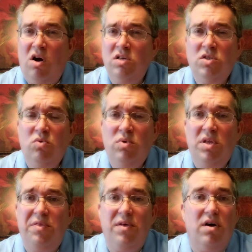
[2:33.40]
Also
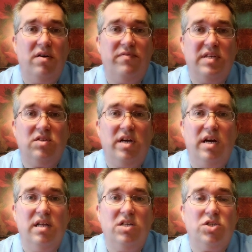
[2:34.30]
with
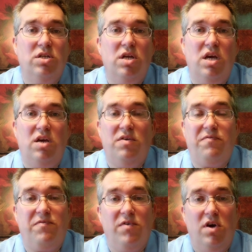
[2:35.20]
vasodilation,
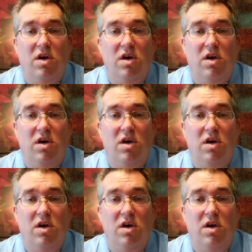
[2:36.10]
if